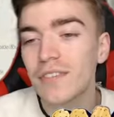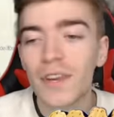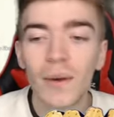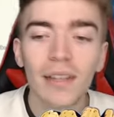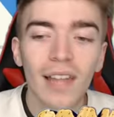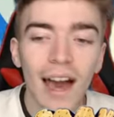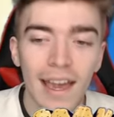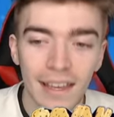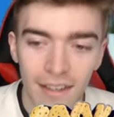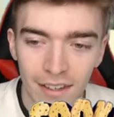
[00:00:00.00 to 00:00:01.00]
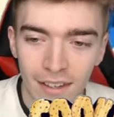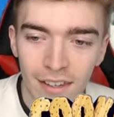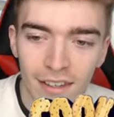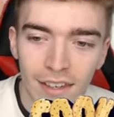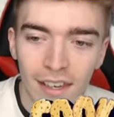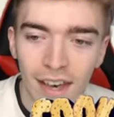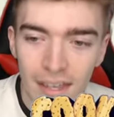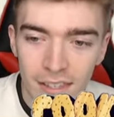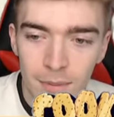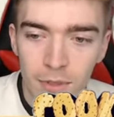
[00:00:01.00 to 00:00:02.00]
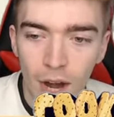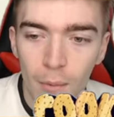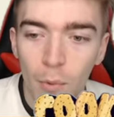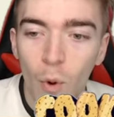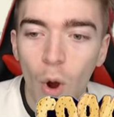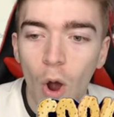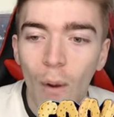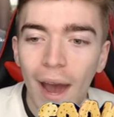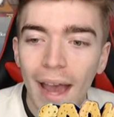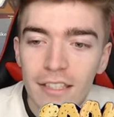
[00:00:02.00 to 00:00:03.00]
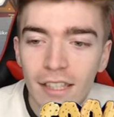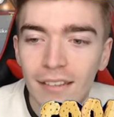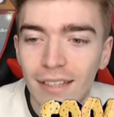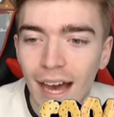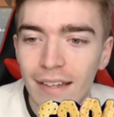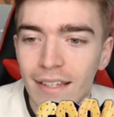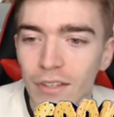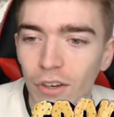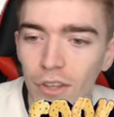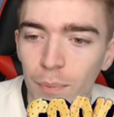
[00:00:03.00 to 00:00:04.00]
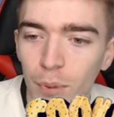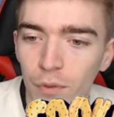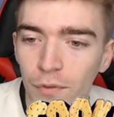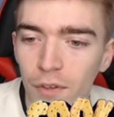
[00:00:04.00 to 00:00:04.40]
this video a like and subscribe. Whoa, I actually landed on the pool